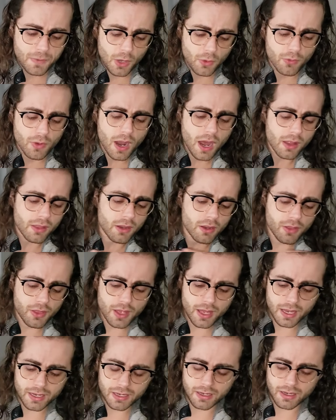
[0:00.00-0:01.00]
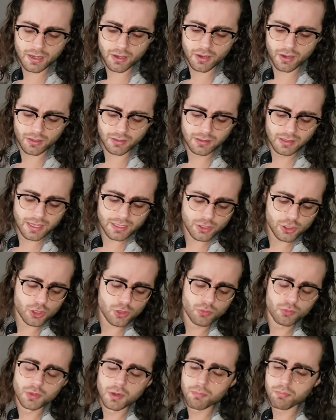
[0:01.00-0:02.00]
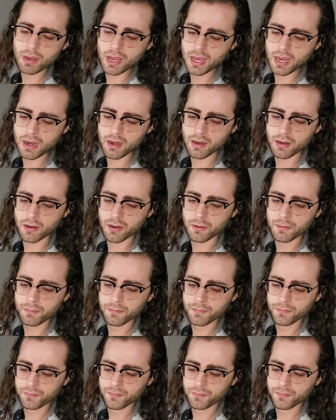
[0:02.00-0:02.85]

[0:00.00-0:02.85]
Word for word: Rather than let you repair